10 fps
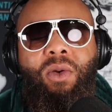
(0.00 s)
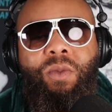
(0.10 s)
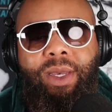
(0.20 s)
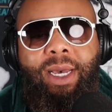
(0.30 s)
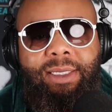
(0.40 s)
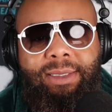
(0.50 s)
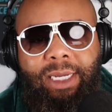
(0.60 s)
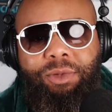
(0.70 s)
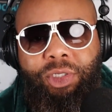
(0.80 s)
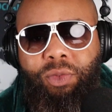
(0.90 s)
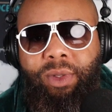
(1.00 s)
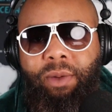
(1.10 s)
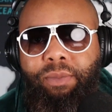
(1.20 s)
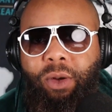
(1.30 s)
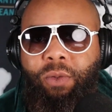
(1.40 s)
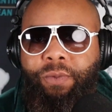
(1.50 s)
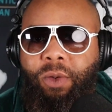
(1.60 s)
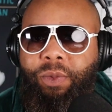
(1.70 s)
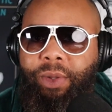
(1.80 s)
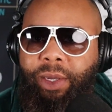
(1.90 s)
We gotta stop shooting at broke
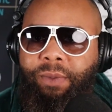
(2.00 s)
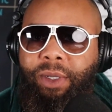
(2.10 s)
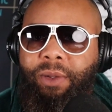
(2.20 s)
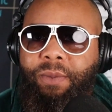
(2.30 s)
folk, you hear me?